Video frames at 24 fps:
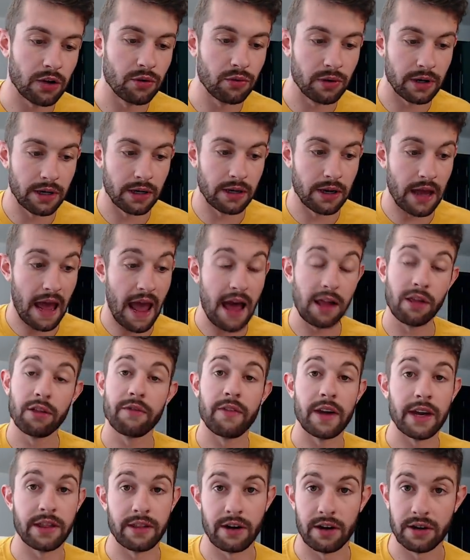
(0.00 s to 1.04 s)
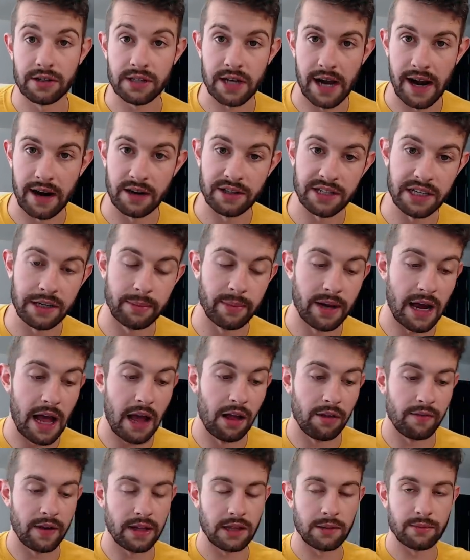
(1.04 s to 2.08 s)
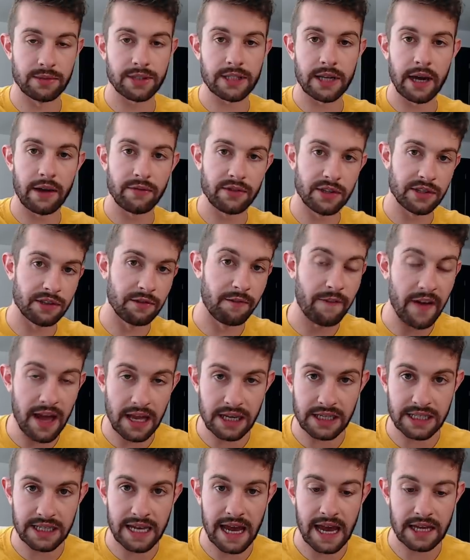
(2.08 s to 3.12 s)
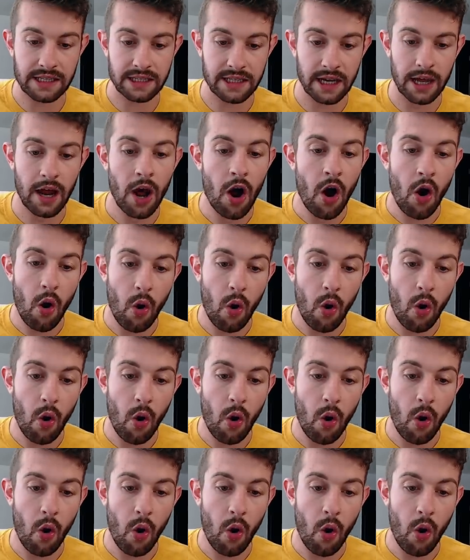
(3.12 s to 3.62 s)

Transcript: who could elevate their entire team and elevate themselves as a fantasy asset,